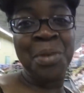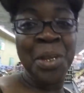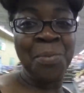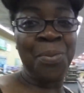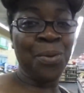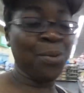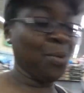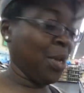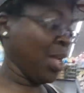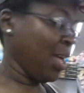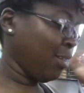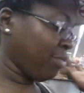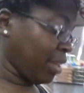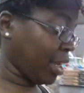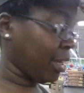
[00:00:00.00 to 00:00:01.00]
people
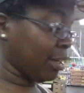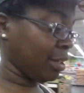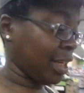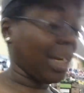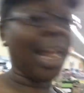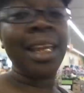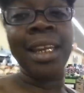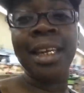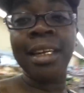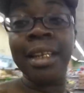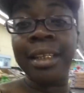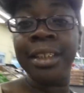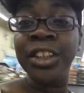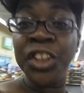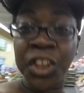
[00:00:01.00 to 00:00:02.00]
think that I eat
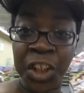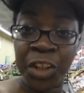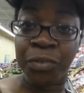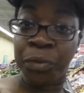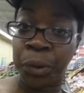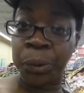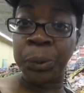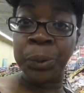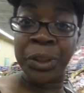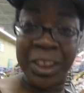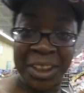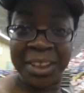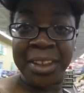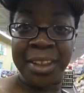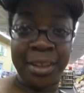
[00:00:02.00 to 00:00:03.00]
junk food
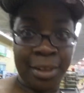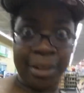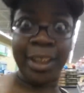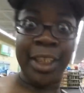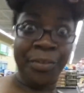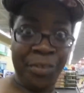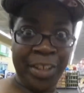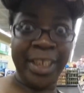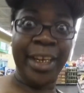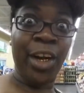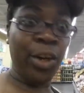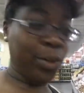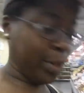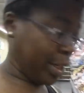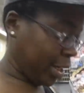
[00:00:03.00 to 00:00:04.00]
Sunday, every day,
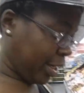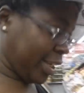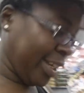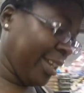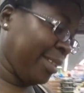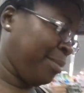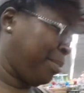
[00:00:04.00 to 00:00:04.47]
all day,